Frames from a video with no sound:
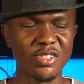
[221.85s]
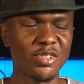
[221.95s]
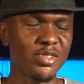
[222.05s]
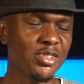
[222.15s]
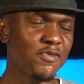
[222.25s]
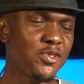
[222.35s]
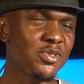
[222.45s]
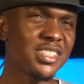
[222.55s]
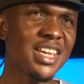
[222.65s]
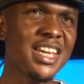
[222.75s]
So those of you
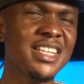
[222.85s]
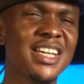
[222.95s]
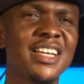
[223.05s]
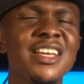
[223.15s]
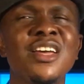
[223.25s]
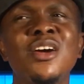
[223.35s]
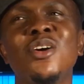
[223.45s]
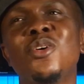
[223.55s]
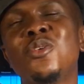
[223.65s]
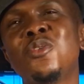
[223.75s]
saying that,
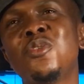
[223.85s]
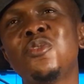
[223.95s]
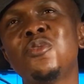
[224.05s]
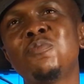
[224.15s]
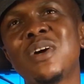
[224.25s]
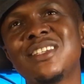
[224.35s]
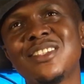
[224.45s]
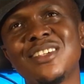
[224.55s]
oh, Pastor